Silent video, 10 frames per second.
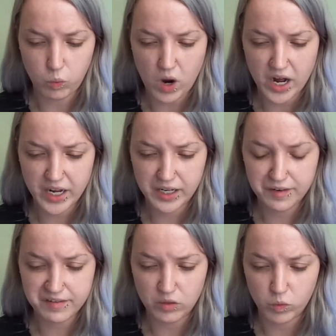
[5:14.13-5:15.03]

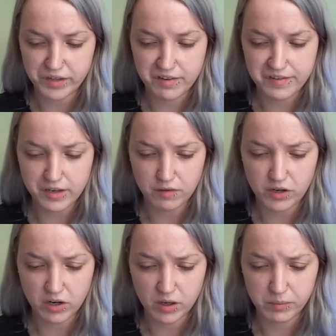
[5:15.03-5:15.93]
whys and whats of
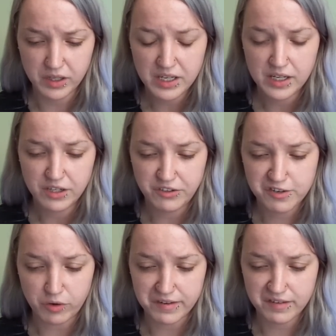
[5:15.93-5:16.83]
self-harm,
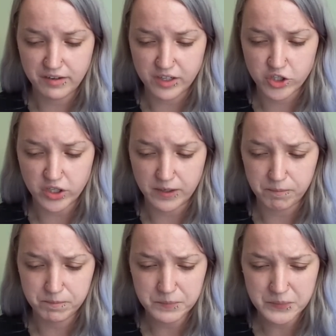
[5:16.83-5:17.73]
stress and addiction.